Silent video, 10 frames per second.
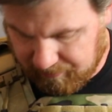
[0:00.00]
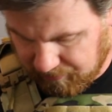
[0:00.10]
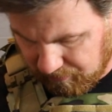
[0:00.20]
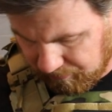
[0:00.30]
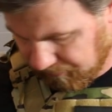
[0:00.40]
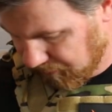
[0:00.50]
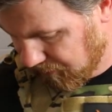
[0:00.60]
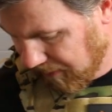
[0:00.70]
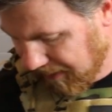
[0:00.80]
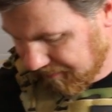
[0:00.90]
shoulder
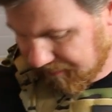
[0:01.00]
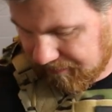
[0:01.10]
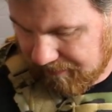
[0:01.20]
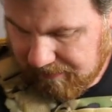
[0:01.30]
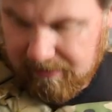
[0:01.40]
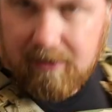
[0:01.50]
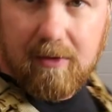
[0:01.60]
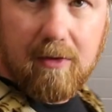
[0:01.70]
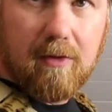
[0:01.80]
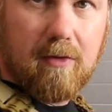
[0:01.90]
straps.
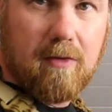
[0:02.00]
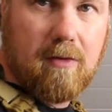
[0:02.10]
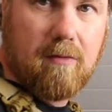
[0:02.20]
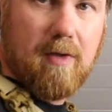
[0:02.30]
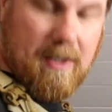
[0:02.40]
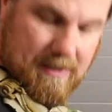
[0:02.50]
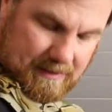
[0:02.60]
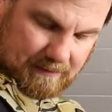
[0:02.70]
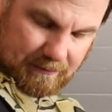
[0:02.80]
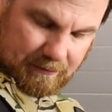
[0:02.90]
You
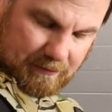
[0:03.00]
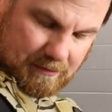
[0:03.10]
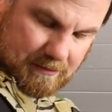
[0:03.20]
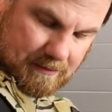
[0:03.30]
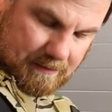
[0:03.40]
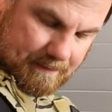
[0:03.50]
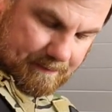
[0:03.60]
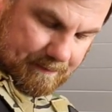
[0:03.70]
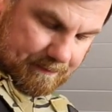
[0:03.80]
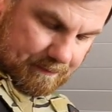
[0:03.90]
have
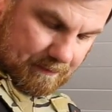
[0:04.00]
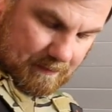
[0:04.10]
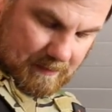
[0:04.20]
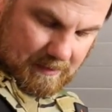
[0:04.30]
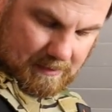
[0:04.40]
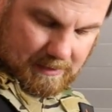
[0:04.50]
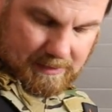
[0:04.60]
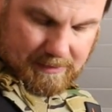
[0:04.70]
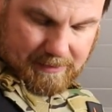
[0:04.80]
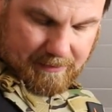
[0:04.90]

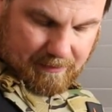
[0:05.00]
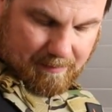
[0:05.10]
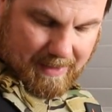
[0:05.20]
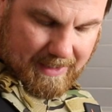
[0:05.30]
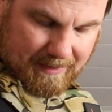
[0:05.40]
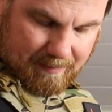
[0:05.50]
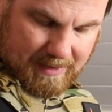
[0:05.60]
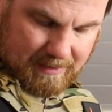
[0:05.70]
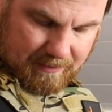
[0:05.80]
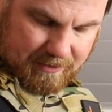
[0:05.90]
another mag
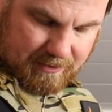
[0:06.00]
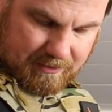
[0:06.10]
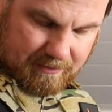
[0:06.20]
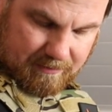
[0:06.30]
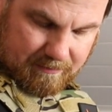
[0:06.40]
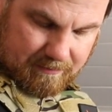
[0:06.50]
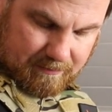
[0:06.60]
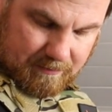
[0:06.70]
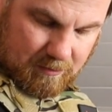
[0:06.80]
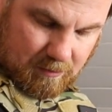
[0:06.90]
pouch,
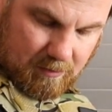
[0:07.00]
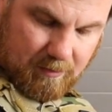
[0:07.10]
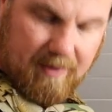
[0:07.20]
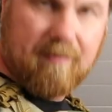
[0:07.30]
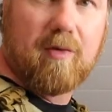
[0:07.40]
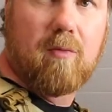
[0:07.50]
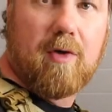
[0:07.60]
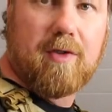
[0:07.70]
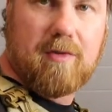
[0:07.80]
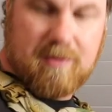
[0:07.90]
or whatever you
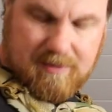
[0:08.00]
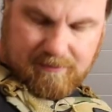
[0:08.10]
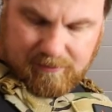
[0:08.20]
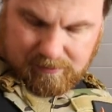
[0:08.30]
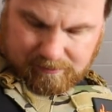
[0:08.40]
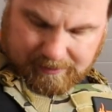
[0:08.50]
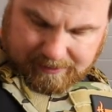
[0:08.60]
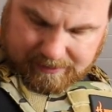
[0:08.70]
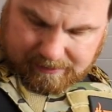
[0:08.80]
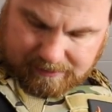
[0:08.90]
want to use it for, right
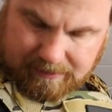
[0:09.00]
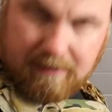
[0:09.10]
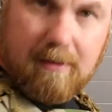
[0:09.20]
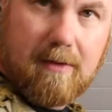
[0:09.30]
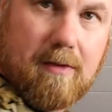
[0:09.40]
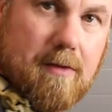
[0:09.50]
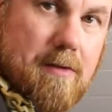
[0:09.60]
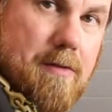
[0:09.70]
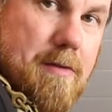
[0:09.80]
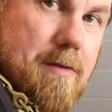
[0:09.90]
here.
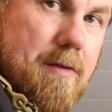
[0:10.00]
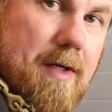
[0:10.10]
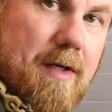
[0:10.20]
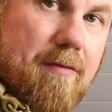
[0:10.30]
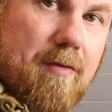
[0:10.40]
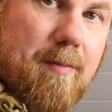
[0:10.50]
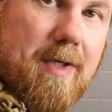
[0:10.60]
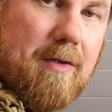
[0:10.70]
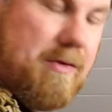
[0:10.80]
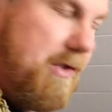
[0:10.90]
You have a
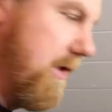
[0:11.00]
pouch